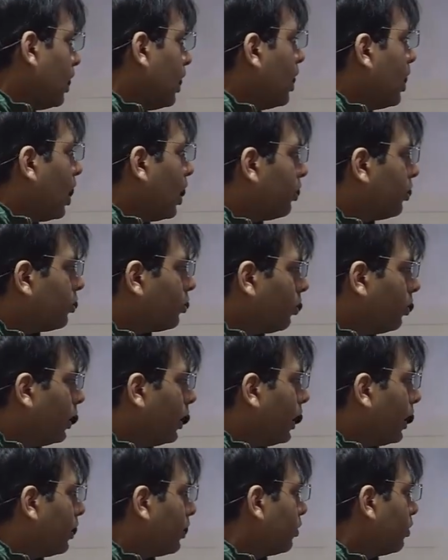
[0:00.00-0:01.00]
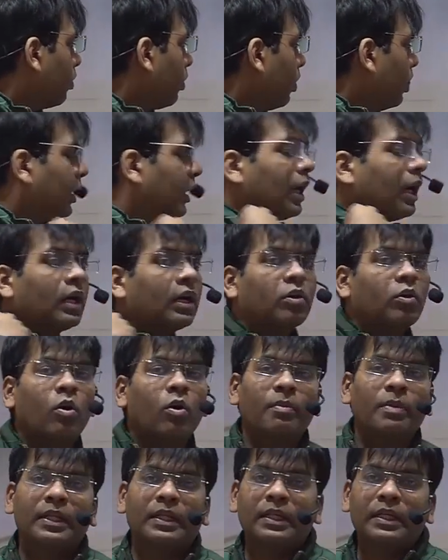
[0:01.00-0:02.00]
Ayatollah Ruhollah
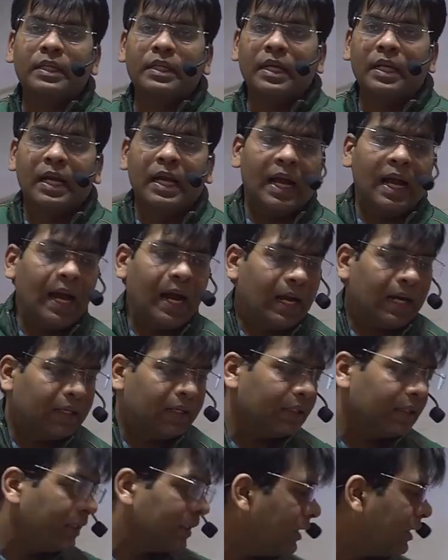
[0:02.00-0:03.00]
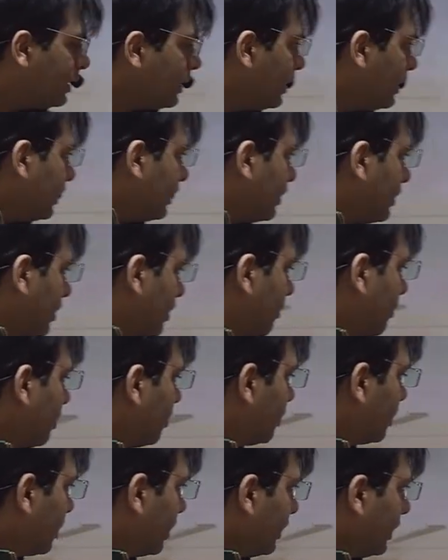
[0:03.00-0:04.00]
Khomeini, and in this
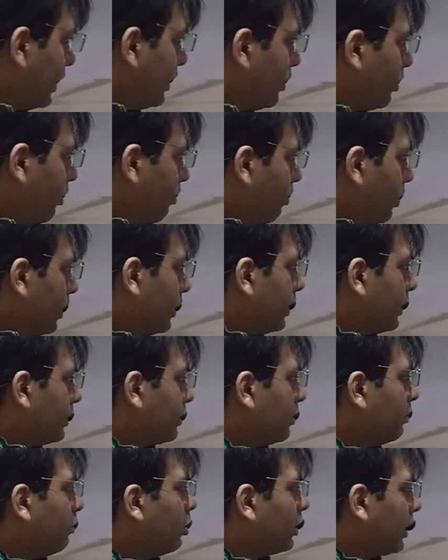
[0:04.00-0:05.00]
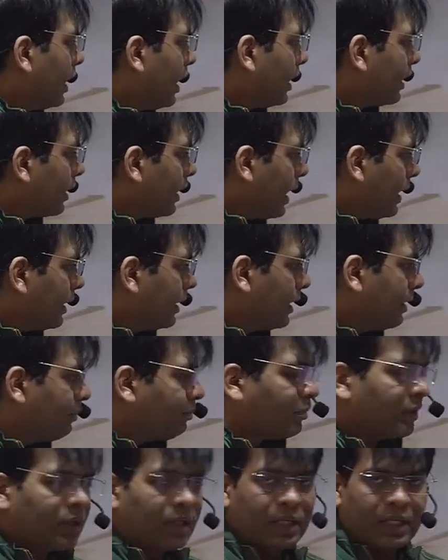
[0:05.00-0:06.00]
revolution they toppled this monarch and they
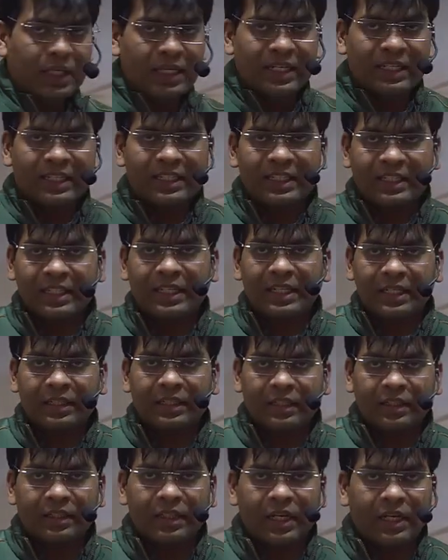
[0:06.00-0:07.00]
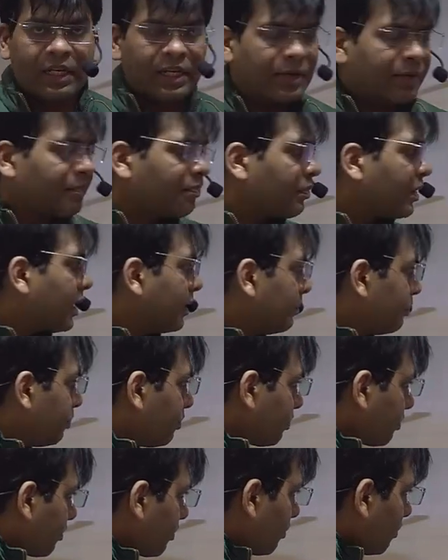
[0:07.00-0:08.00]
created a
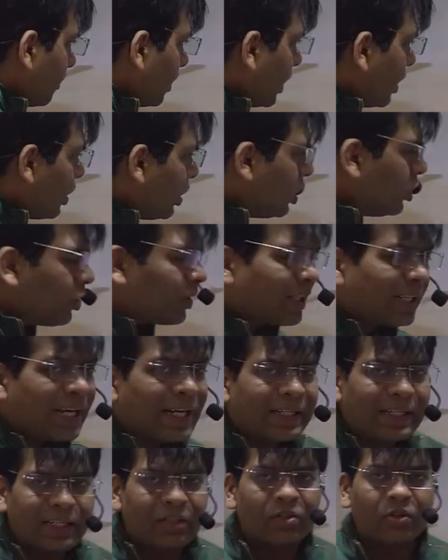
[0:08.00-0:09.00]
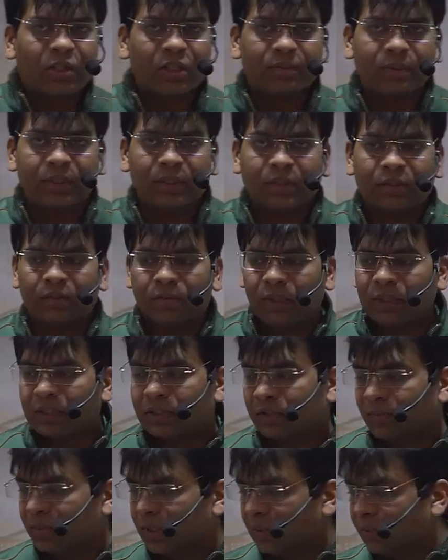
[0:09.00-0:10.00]
theocratic government. What is meant